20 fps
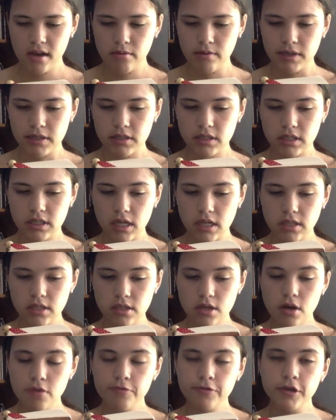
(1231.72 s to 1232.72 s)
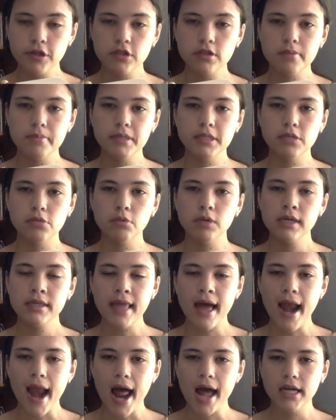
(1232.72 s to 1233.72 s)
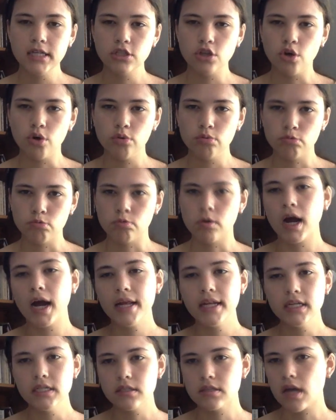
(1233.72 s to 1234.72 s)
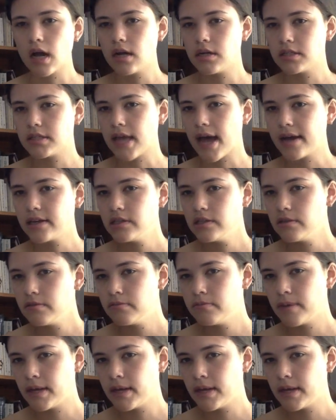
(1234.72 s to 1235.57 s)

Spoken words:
Which, it's so frustrating because the one that I don't run is not as active,